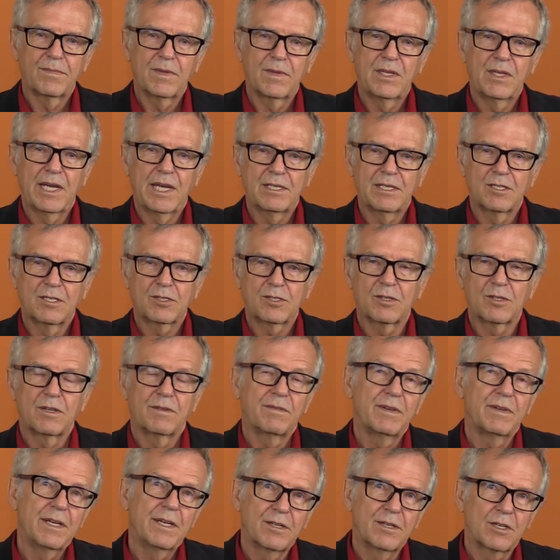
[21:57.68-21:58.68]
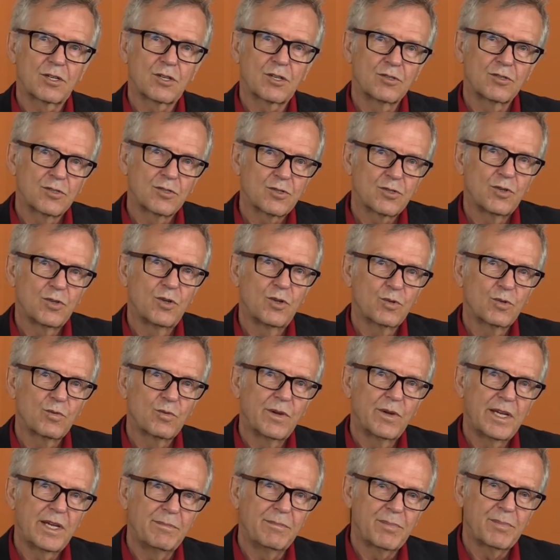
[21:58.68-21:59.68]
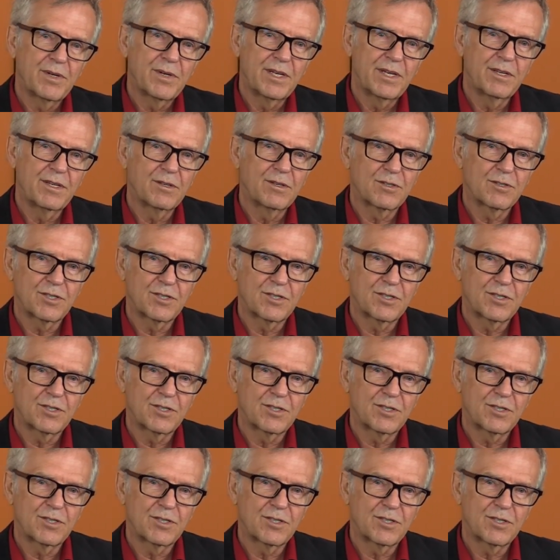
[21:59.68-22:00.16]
that is sort of in a controlled way putting your